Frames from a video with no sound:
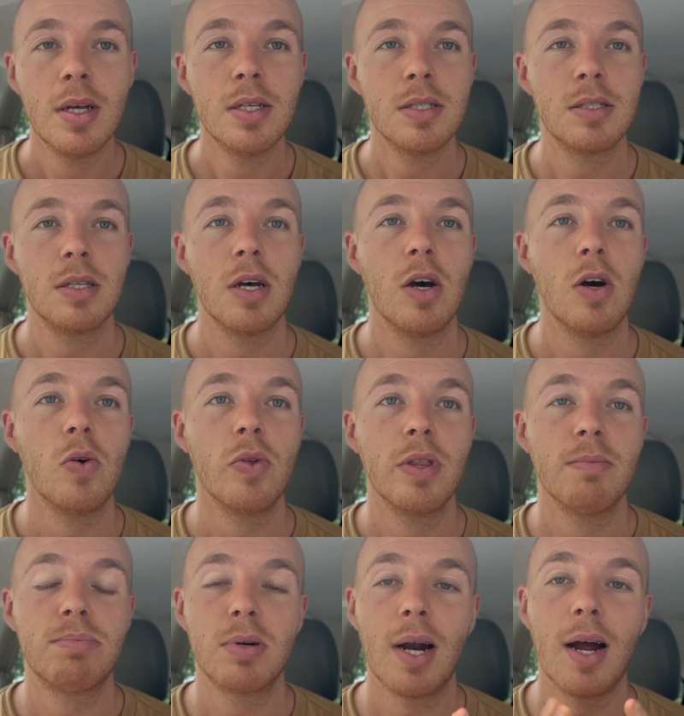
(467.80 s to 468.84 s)
So the
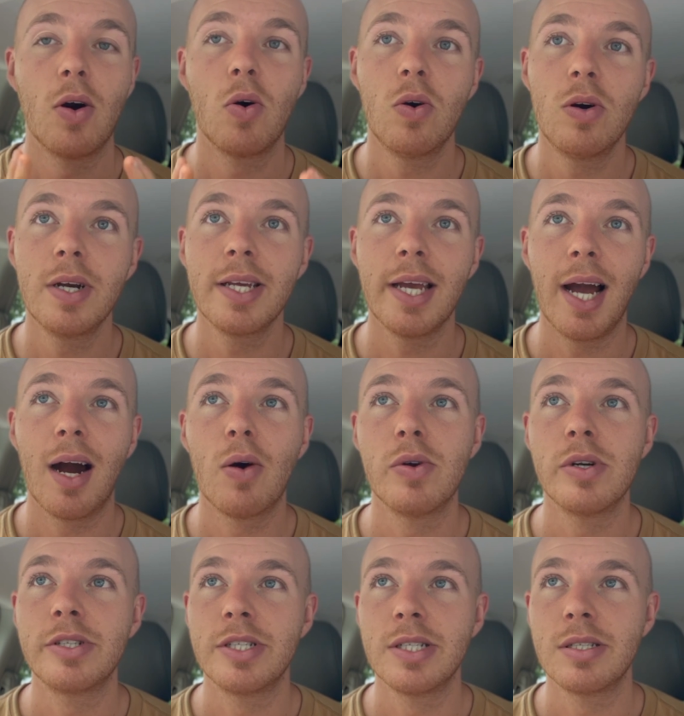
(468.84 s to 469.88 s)
priority hour
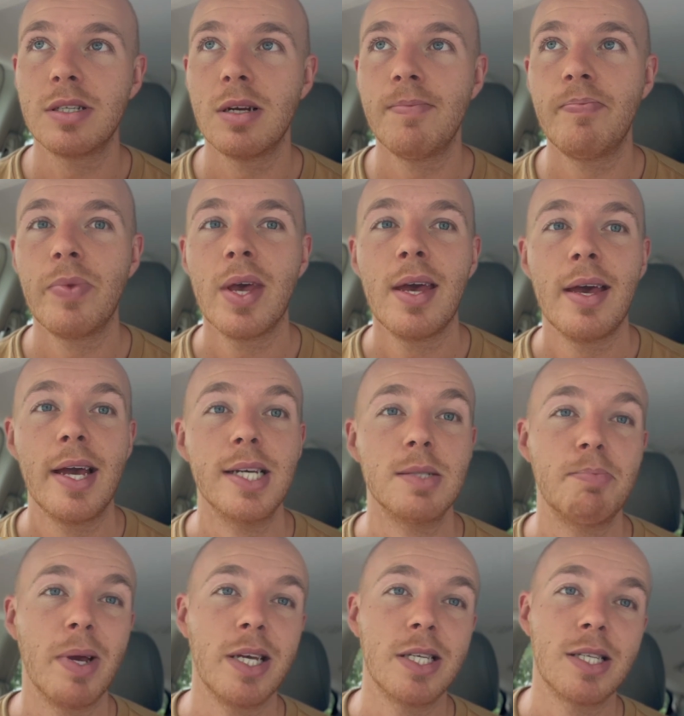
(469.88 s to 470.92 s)
system is
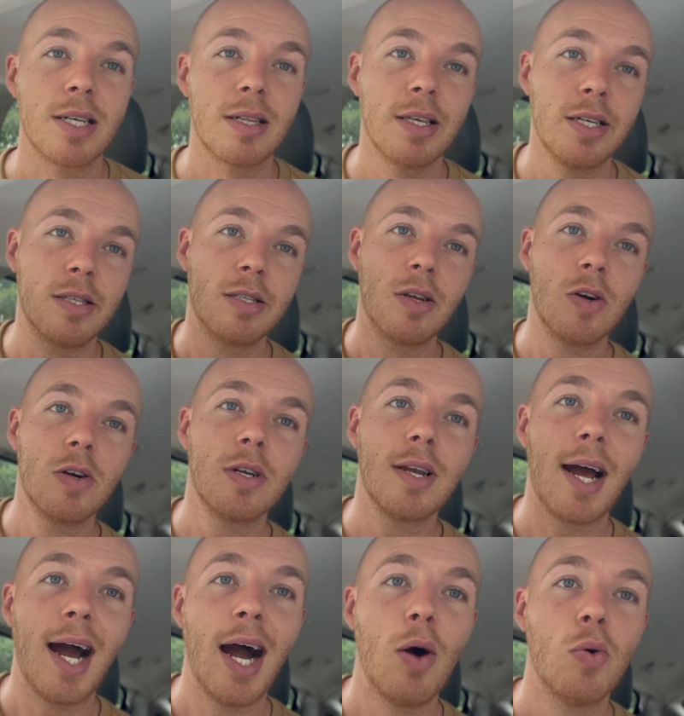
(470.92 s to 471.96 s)
basically certain
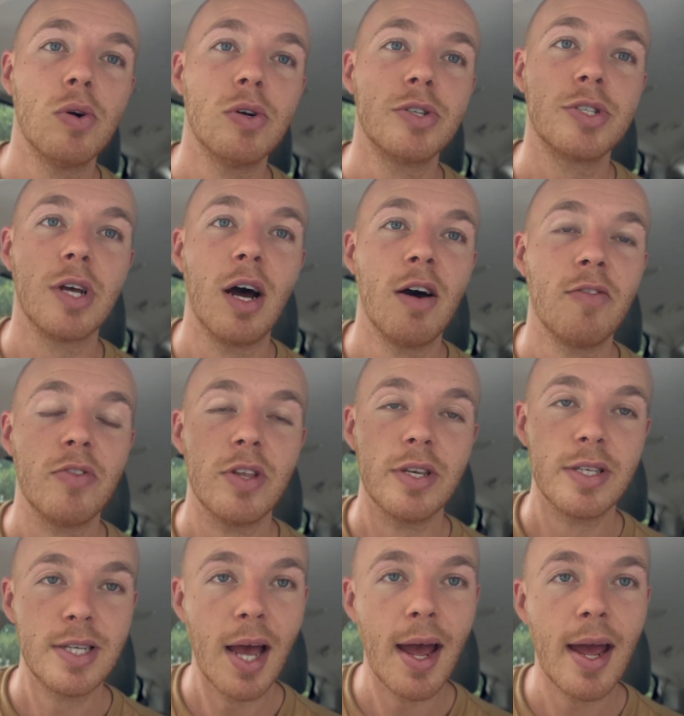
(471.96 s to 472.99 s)
hours of the
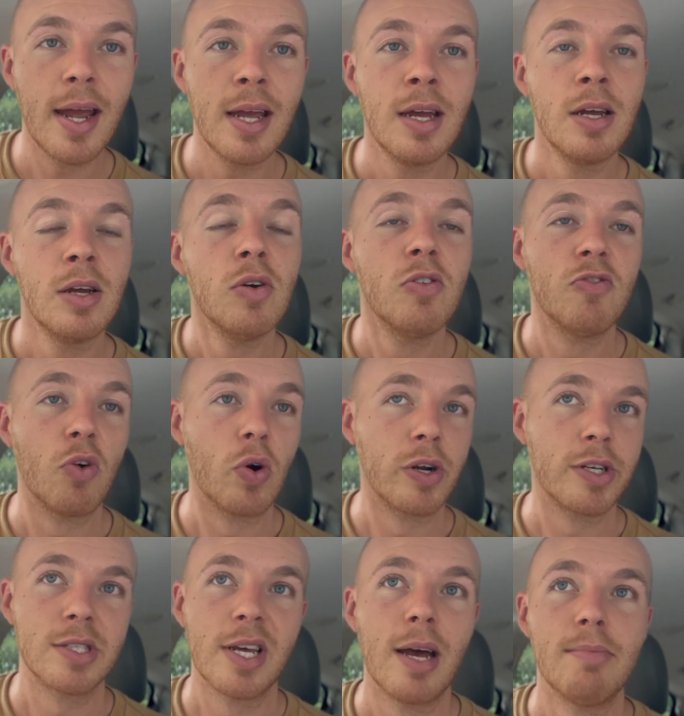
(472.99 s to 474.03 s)
day. For
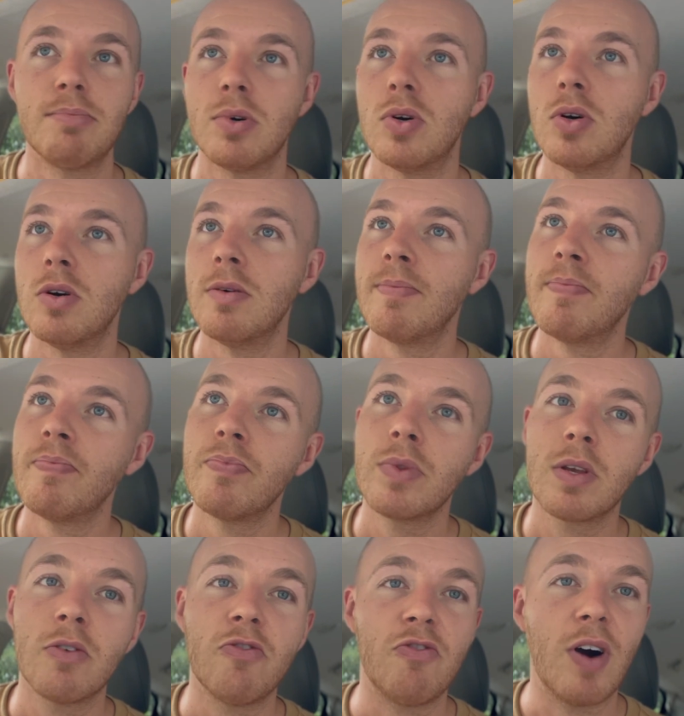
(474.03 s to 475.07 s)
example,
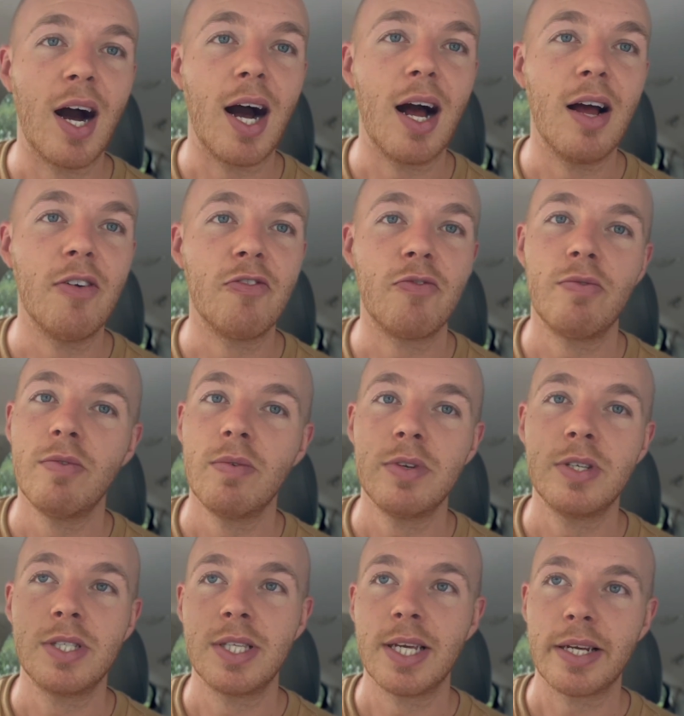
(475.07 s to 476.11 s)
5,
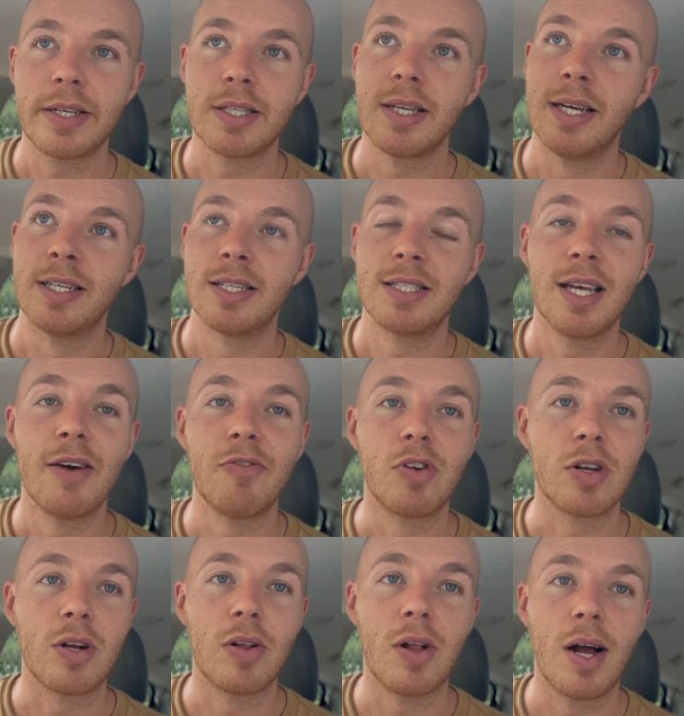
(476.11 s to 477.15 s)
6, and 7
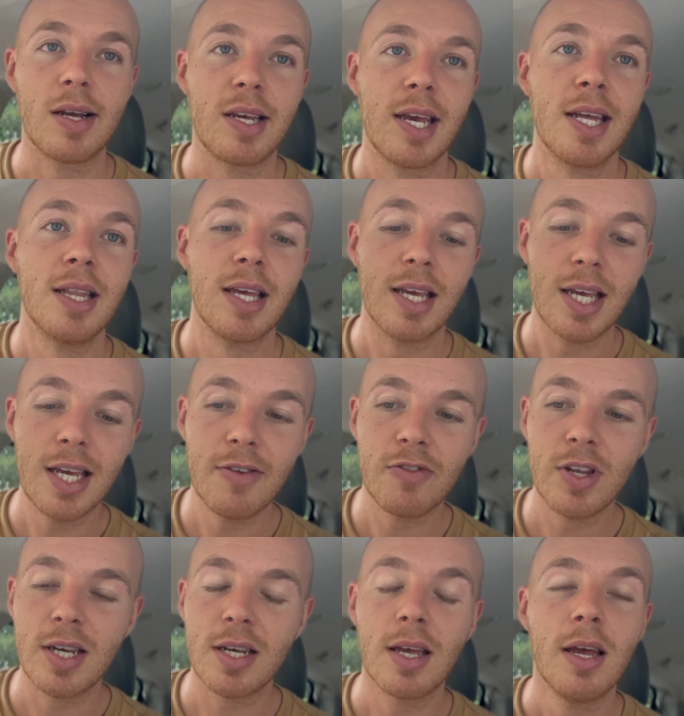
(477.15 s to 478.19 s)
o'clock in the
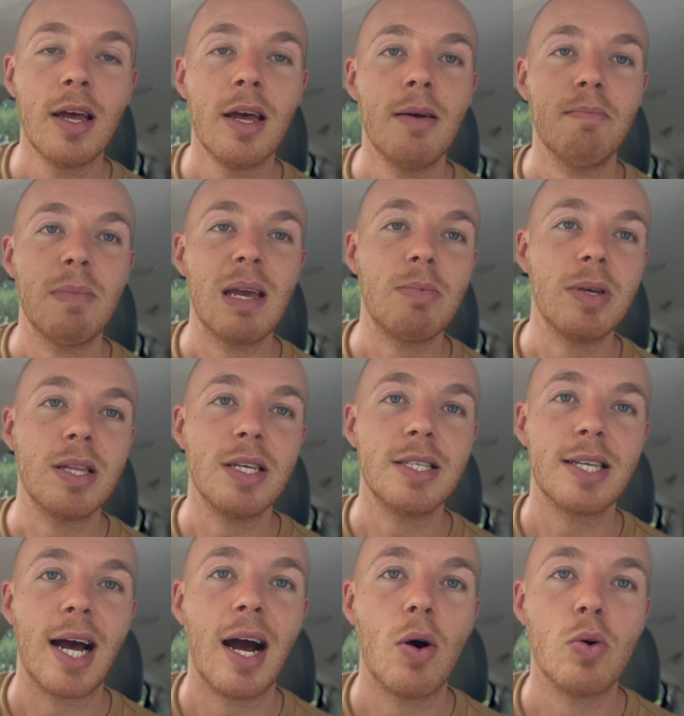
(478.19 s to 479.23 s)
evening. Maybe these
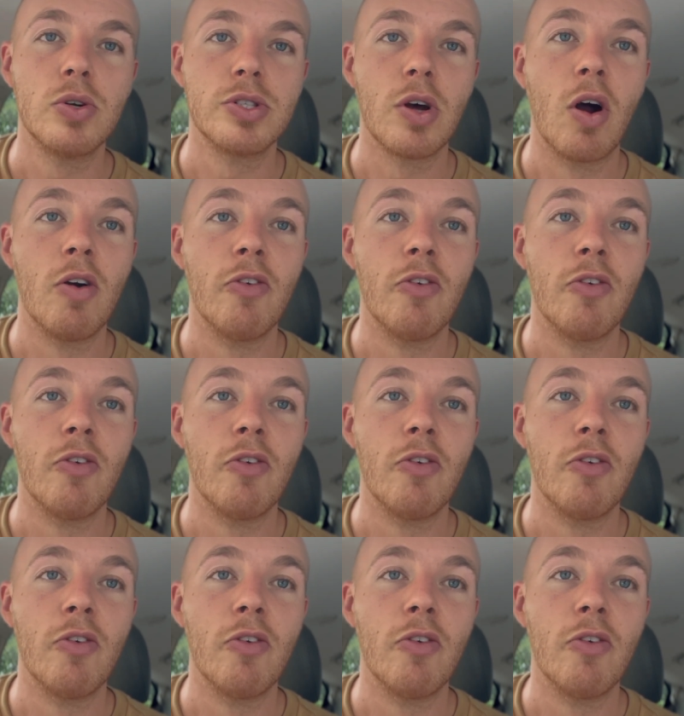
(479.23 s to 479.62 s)
hours are